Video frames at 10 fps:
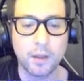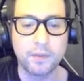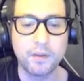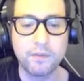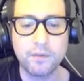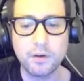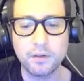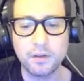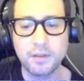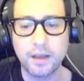The
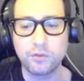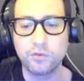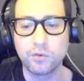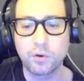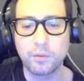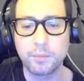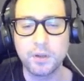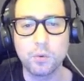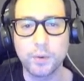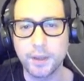font that you are
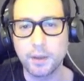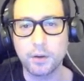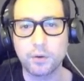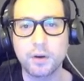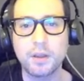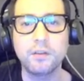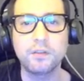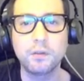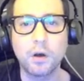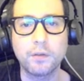viewing here
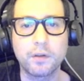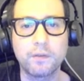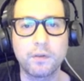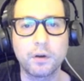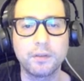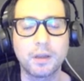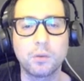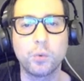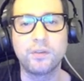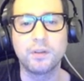is not the font that
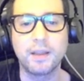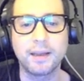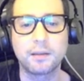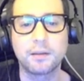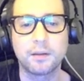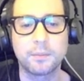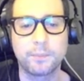we selected.